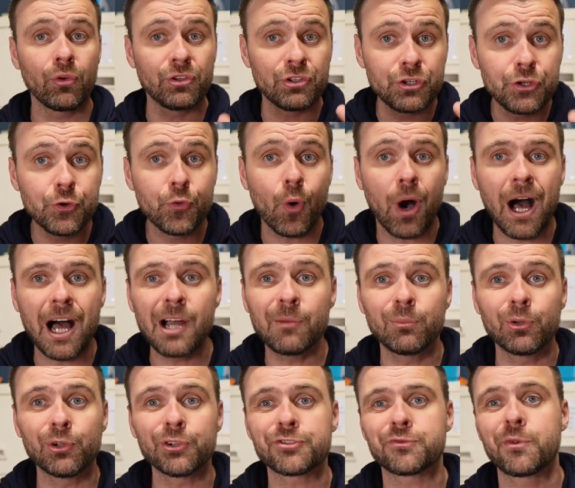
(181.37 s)
new
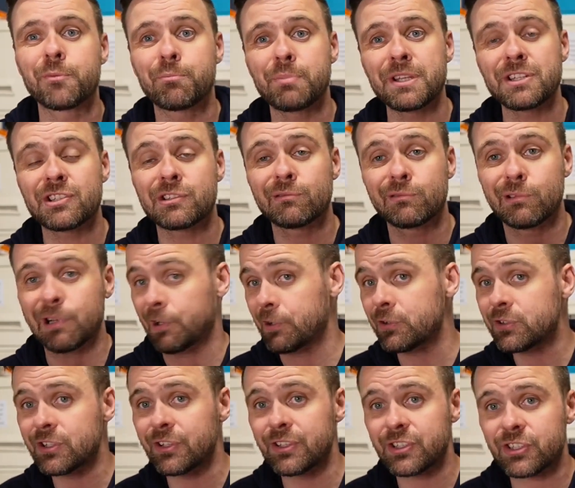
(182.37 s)
eyeballs would be glued
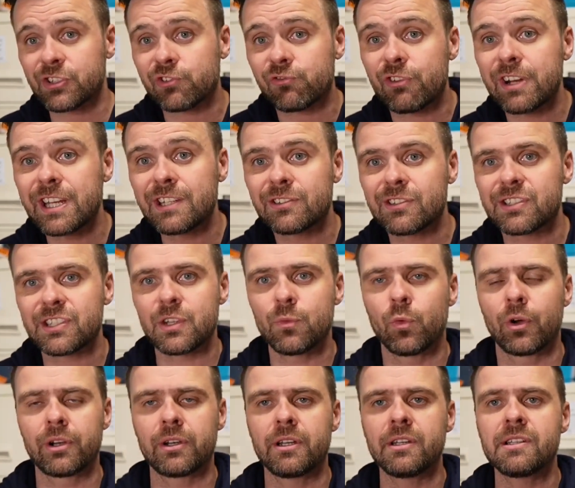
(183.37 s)
to the screen to see
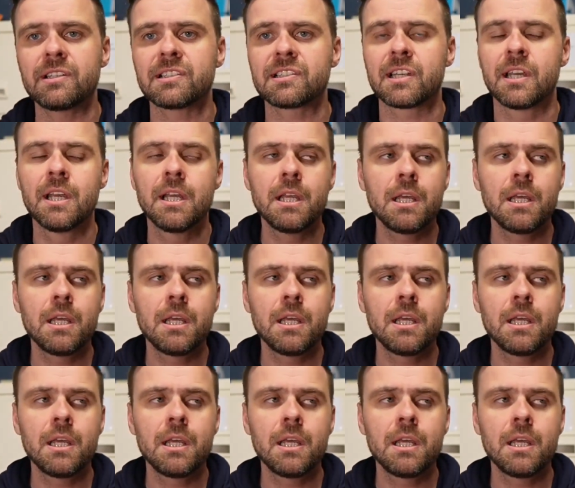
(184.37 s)
what it is.